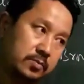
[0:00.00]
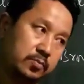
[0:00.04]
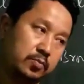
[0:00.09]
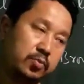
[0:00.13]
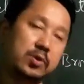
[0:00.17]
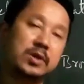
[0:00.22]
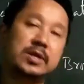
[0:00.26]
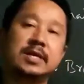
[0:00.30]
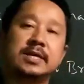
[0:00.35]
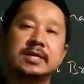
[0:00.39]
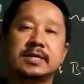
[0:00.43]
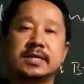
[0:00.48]

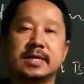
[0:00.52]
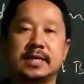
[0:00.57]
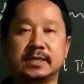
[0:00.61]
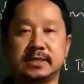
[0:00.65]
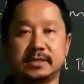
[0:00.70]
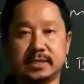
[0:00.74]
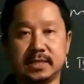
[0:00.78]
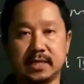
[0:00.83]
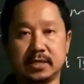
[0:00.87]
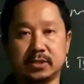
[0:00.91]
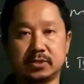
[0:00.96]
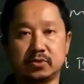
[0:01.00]
pollen
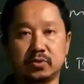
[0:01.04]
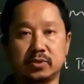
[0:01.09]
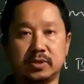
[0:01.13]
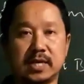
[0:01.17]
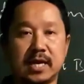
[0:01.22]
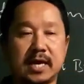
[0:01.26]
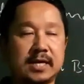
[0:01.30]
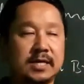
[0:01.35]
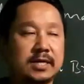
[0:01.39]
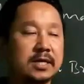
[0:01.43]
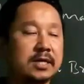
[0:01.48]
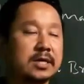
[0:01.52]
grains there, so
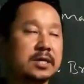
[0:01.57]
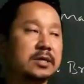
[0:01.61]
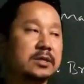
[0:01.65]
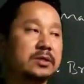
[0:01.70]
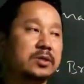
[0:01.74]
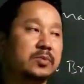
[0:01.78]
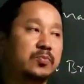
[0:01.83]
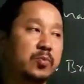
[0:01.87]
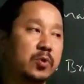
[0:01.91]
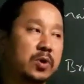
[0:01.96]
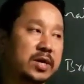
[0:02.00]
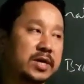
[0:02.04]
that
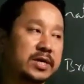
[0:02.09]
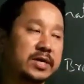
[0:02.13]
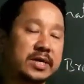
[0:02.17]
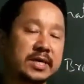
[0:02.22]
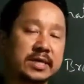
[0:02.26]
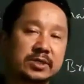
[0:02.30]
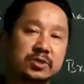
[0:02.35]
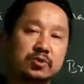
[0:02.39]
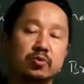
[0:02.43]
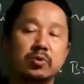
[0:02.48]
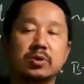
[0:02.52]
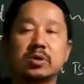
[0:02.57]
the pollen
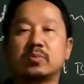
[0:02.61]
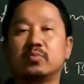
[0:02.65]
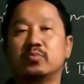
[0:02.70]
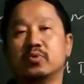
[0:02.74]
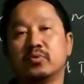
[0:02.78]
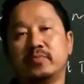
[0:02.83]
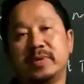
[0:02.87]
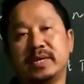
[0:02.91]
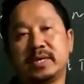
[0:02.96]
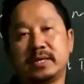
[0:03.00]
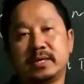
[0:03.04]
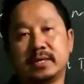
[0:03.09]
grains were
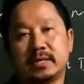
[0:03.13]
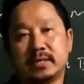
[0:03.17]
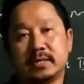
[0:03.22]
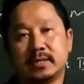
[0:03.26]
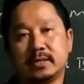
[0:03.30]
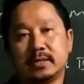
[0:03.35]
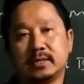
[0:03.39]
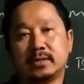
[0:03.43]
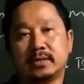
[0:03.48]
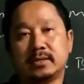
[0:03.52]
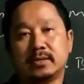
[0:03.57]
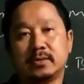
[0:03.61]
moving.
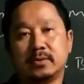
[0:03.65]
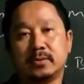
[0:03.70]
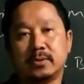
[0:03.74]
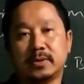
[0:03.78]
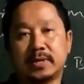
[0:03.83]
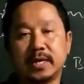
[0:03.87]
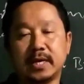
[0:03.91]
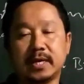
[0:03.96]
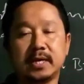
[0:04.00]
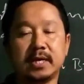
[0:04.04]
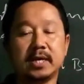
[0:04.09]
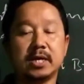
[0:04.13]

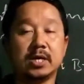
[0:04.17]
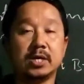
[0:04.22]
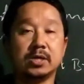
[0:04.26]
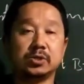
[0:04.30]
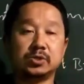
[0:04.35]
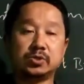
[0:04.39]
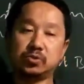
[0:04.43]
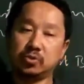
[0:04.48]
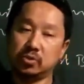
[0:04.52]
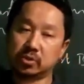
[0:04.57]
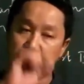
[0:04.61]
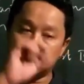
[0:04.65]
Okay,
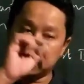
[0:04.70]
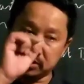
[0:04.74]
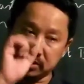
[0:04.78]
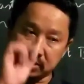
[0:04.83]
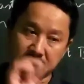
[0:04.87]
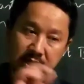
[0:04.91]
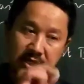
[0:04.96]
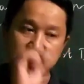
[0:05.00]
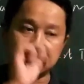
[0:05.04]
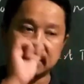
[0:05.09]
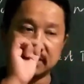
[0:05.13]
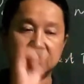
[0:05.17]
so
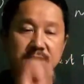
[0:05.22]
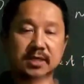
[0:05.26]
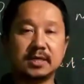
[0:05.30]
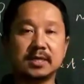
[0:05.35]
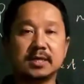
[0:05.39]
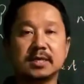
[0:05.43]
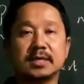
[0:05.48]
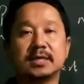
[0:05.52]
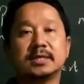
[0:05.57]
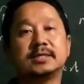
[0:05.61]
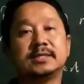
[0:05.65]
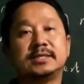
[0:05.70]
such
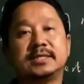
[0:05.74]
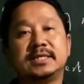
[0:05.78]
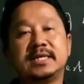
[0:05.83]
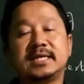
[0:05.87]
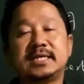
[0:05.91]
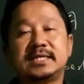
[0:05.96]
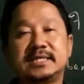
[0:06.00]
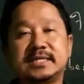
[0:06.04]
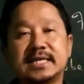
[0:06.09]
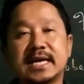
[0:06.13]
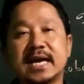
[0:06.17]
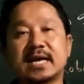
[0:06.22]

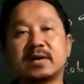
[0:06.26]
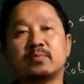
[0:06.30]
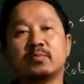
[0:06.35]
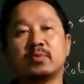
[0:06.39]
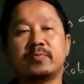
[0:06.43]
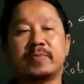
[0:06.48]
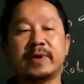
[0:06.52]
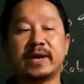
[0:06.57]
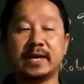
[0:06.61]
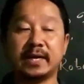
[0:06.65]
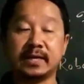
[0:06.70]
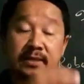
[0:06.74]
zigzag
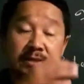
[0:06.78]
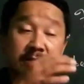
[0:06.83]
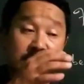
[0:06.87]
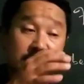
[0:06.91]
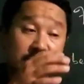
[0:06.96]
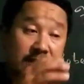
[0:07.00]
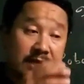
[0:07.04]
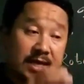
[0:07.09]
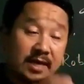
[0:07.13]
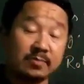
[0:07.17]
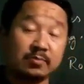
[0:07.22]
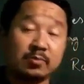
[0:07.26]
movement, and
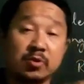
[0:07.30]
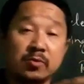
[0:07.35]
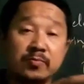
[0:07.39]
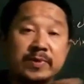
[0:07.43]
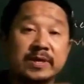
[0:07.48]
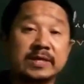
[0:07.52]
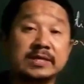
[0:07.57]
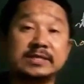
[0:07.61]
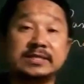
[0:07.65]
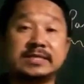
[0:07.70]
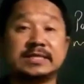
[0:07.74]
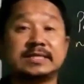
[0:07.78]
they move
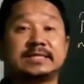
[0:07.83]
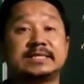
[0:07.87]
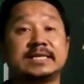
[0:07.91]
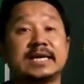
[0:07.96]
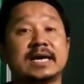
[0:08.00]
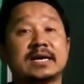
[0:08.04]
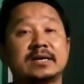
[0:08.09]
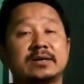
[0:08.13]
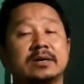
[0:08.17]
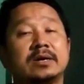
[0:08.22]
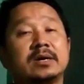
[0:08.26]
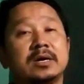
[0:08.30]
in
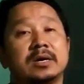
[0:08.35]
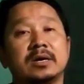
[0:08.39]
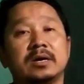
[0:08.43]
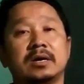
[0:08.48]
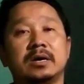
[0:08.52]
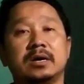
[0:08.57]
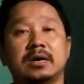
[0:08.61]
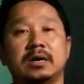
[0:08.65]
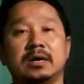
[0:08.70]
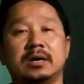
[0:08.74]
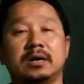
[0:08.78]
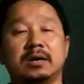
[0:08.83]
zigzag
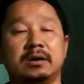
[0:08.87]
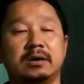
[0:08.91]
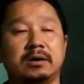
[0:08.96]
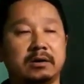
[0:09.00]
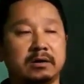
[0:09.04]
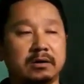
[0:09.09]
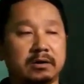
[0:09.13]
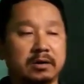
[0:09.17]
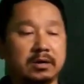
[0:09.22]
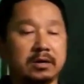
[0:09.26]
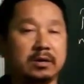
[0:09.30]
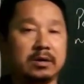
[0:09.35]

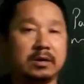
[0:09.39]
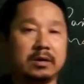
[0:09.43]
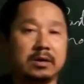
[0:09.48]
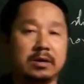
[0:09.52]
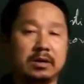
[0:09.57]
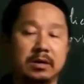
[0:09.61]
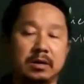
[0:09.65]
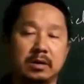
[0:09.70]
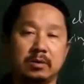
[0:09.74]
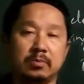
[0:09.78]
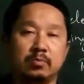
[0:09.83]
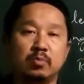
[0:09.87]

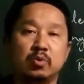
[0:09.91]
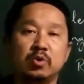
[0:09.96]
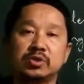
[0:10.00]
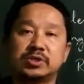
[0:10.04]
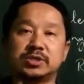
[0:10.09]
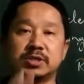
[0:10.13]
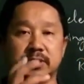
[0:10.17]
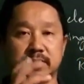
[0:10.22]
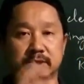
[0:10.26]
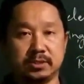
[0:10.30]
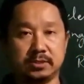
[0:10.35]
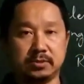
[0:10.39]

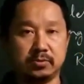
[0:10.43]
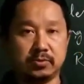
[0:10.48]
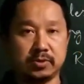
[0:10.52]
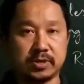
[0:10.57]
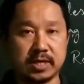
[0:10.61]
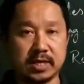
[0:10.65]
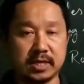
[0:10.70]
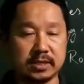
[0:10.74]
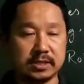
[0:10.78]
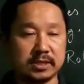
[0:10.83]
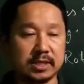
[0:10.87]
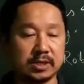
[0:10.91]
motion.
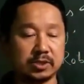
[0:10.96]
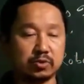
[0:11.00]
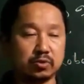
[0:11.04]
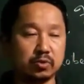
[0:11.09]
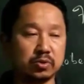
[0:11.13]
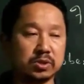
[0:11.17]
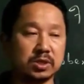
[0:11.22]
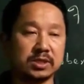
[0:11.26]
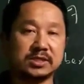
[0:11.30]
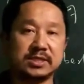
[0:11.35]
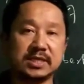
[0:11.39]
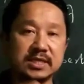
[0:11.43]
Okay, they
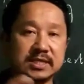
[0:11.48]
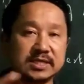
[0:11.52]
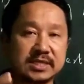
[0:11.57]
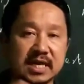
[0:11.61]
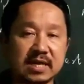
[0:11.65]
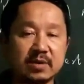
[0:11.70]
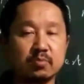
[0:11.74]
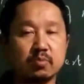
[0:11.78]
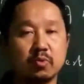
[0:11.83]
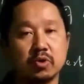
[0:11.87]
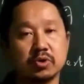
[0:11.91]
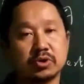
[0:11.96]
show the
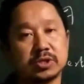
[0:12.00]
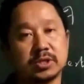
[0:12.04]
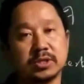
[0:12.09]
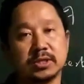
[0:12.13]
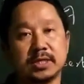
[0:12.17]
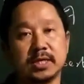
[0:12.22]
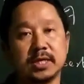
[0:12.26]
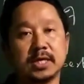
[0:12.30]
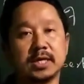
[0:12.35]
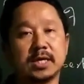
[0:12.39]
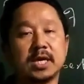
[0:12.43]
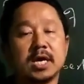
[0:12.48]
zigzag
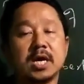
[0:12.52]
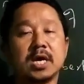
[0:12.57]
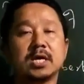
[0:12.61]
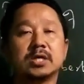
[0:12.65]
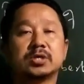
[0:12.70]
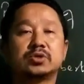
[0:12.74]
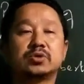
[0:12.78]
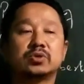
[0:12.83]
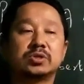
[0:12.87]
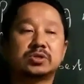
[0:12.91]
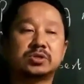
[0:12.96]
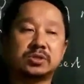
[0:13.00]
motion there.
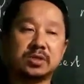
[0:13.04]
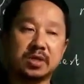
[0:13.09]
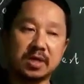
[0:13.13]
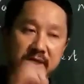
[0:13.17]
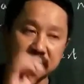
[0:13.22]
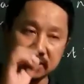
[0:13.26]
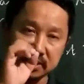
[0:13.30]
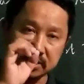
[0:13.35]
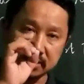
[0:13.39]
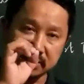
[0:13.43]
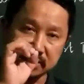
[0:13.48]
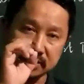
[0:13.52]
So
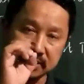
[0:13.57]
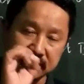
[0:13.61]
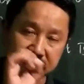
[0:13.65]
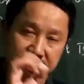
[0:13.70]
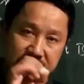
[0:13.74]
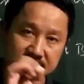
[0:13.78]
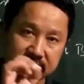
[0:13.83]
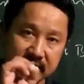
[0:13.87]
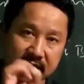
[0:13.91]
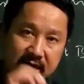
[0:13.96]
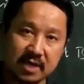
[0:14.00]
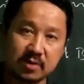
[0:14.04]
such
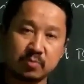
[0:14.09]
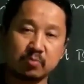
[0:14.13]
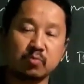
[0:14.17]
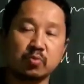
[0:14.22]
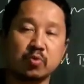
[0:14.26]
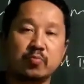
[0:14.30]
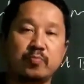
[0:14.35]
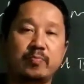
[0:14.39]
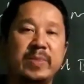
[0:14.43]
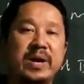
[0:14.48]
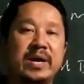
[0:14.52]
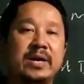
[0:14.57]
zigzag
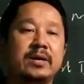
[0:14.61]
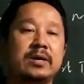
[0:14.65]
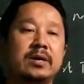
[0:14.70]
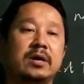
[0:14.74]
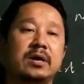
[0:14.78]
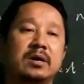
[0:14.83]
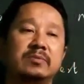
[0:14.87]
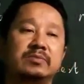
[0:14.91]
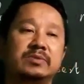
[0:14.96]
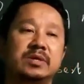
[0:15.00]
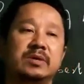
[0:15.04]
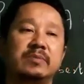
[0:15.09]
movement
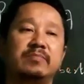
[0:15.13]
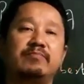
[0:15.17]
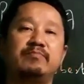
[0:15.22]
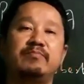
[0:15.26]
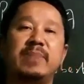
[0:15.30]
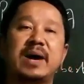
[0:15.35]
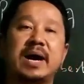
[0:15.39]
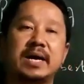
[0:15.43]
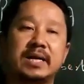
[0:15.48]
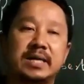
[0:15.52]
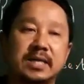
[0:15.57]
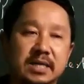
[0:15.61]
of the
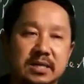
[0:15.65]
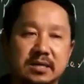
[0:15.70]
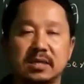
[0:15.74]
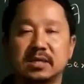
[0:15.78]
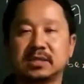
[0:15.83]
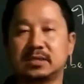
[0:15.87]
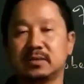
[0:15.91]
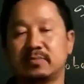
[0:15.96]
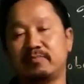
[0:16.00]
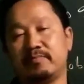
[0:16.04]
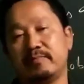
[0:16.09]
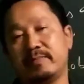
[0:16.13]

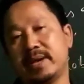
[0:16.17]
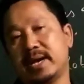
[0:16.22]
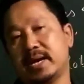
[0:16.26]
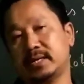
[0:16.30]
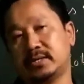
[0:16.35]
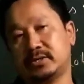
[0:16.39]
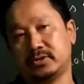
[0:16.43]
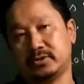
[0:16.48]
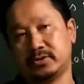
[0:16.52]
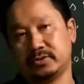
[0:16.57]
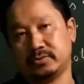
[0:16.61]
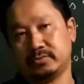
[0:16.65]
particles of
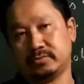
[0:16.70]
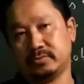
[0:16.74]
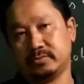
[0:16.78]
matter,